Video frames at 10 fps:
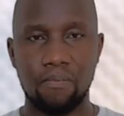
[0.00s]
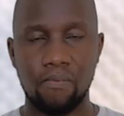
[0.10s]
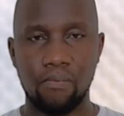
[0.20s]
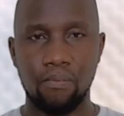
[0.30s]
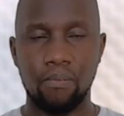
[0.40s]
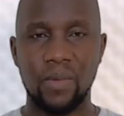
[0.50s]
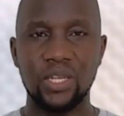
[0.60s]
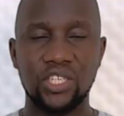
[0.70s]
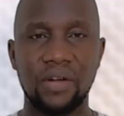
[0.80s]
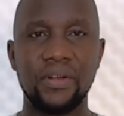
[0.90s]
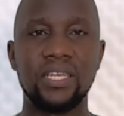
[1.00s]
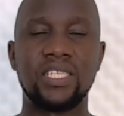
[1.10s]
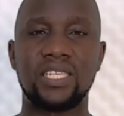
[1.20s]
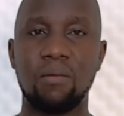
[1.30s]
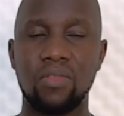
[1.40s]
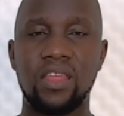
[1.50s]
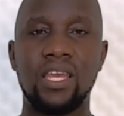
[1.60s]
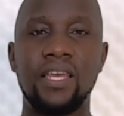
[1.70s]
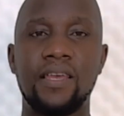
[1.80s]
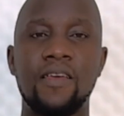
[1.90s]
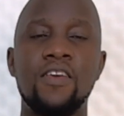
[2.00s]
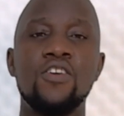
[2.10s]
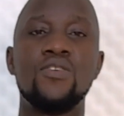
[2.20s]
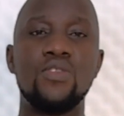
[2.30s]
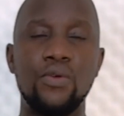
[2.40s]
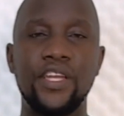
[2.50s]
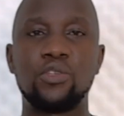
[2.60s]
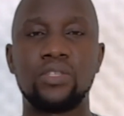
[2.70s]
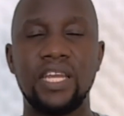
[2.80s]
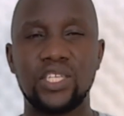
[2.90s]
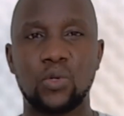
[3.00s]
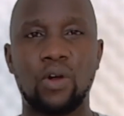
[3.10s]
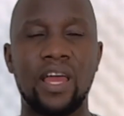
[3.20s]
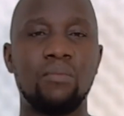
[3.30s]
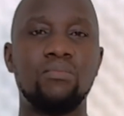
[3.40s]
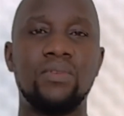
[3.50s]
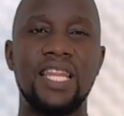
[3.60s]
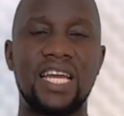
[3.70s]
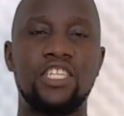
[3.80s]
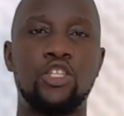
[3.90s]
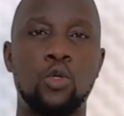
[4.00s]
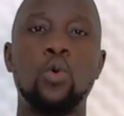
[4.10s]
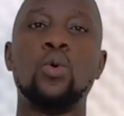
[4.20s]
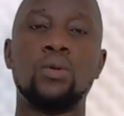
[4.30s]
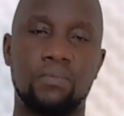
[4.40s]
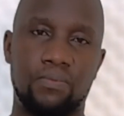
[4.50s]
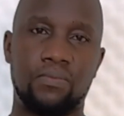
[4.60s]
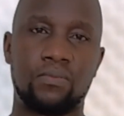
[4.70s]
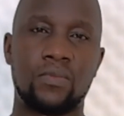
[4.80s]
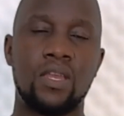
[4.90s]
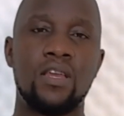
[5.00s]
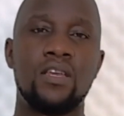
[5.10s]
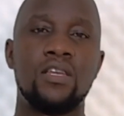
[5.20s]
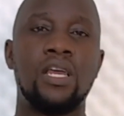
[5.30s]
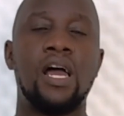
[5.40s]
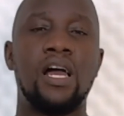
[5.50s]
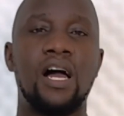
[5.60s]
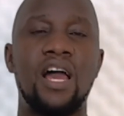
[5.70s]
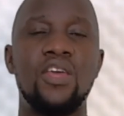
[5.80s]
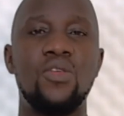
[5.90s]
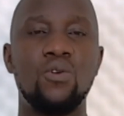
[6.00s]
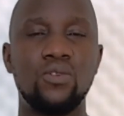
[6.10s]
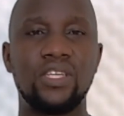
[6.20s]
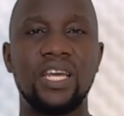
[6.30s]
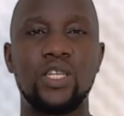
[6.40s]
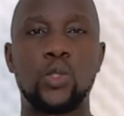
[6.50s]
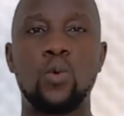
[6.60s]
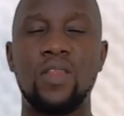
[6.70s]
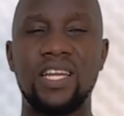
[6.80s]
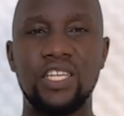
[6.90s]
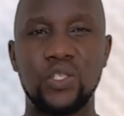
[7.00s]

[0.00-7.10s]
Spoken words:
measuring something. You need to describe that tool. Are you using a tool that